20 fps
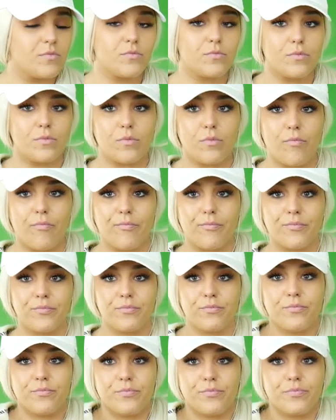
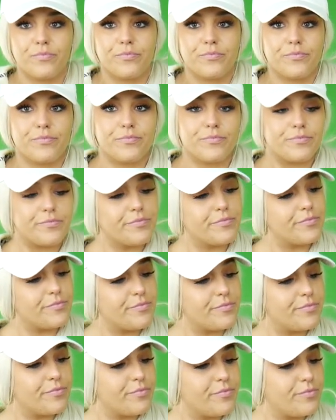
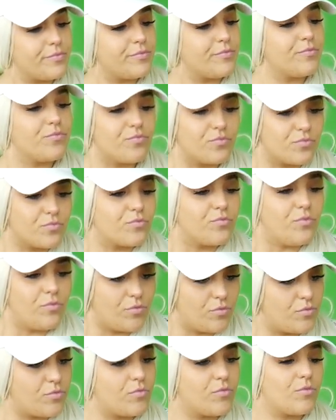
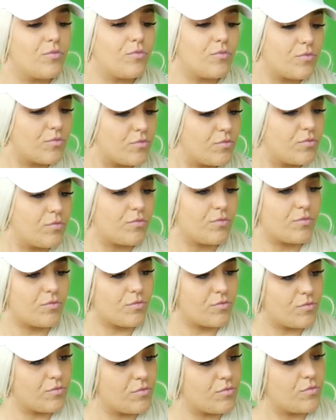
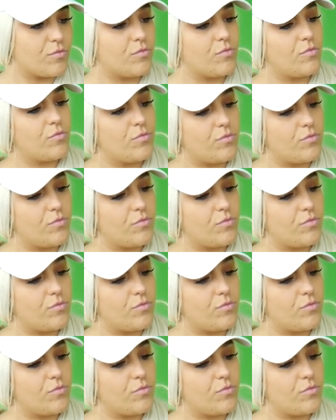The person shown says nothing.